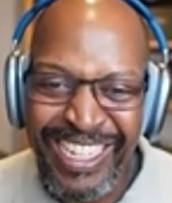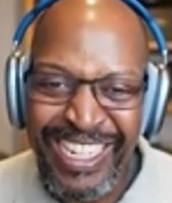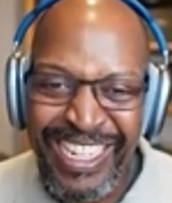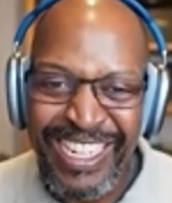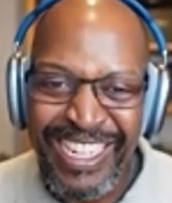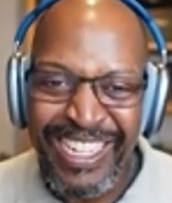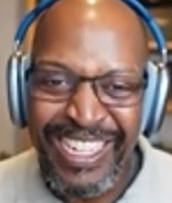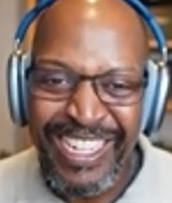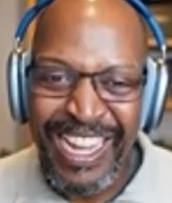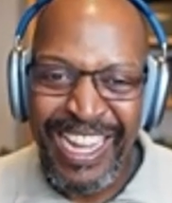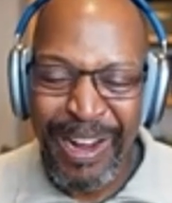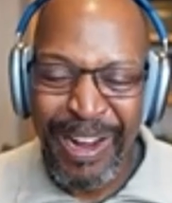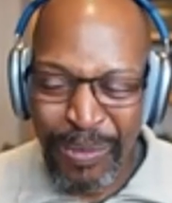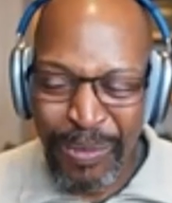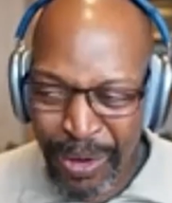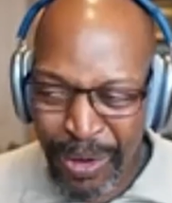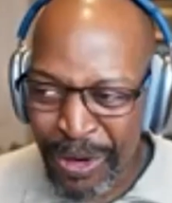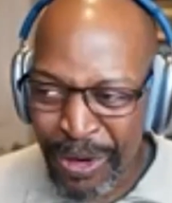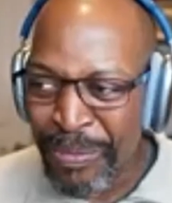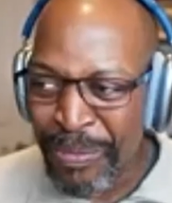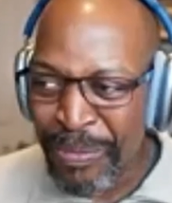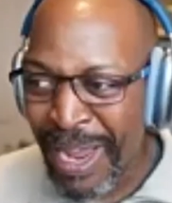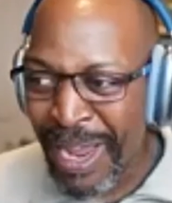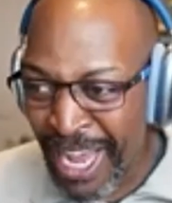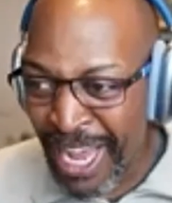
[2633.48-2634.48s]
And that
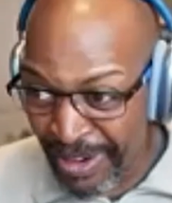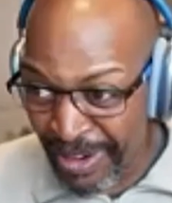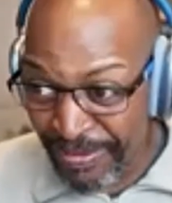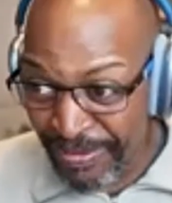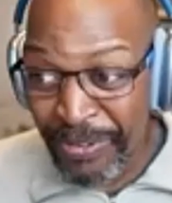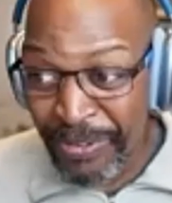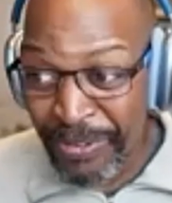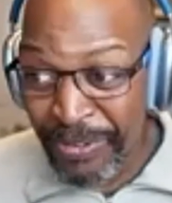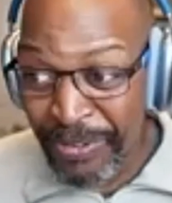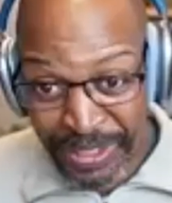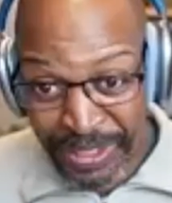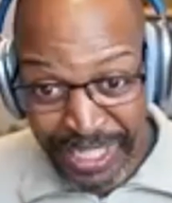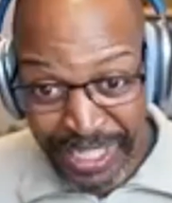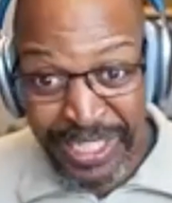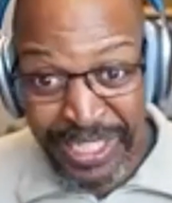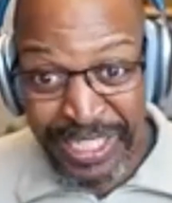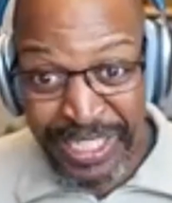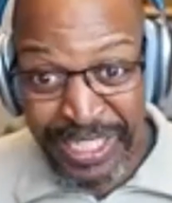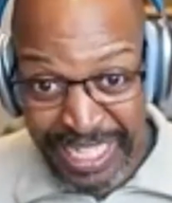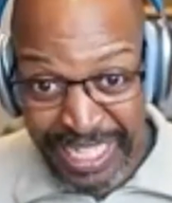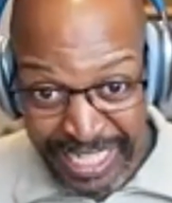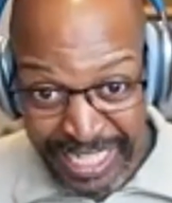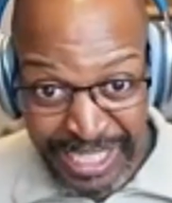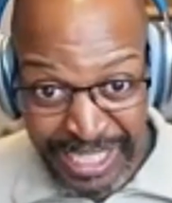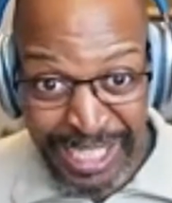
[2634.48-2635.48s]
word manifold
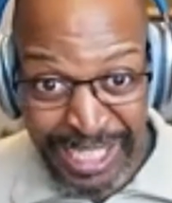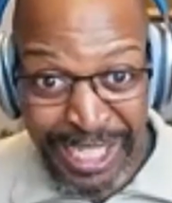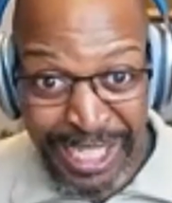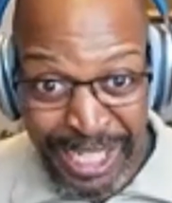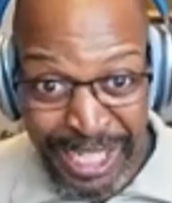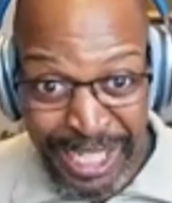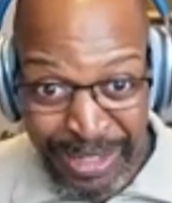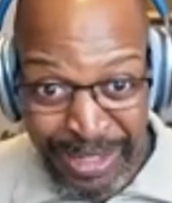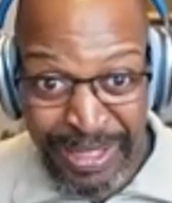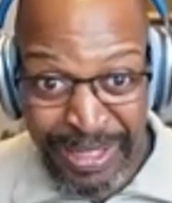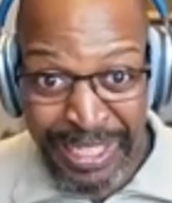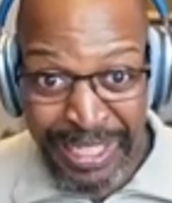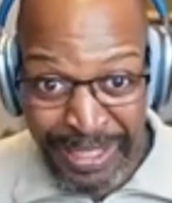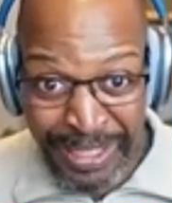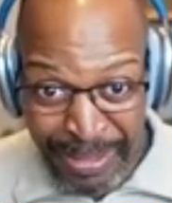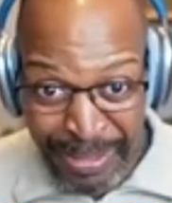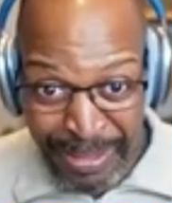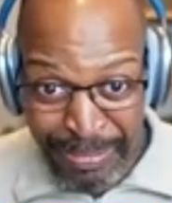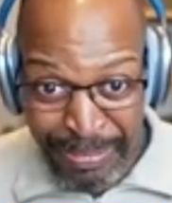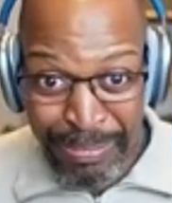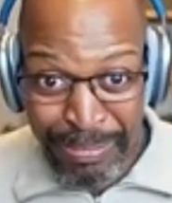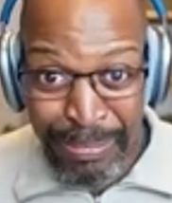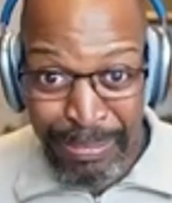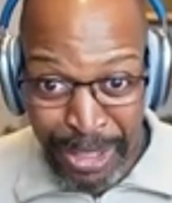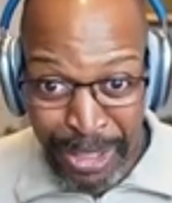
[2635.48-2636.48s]
is, is literally
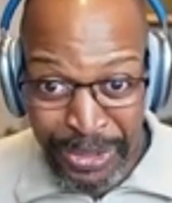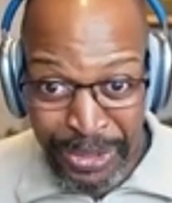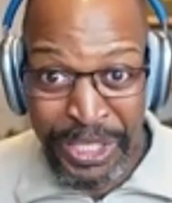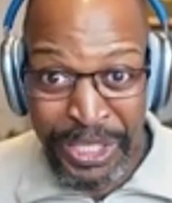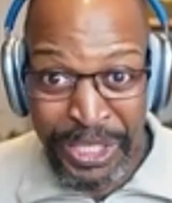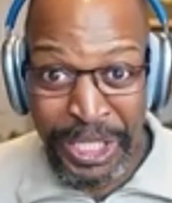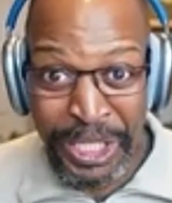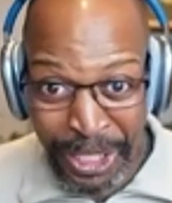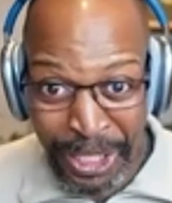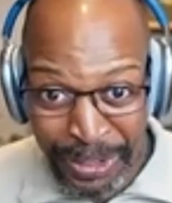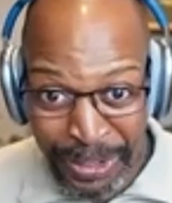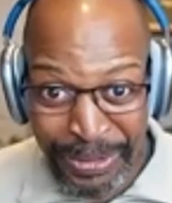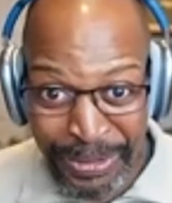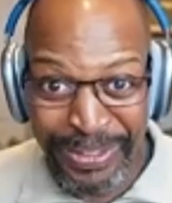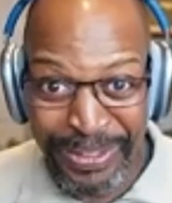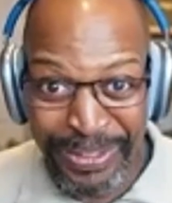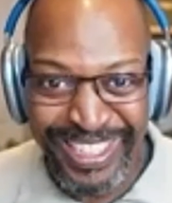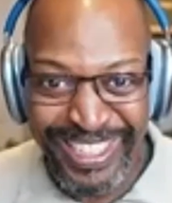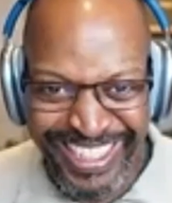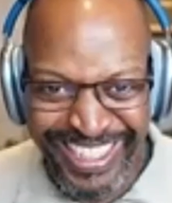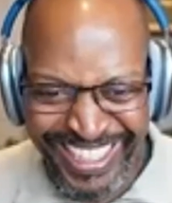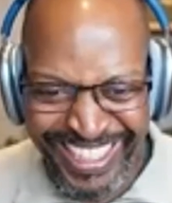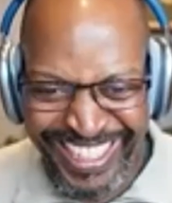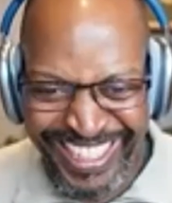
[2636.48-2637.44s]
the multicolored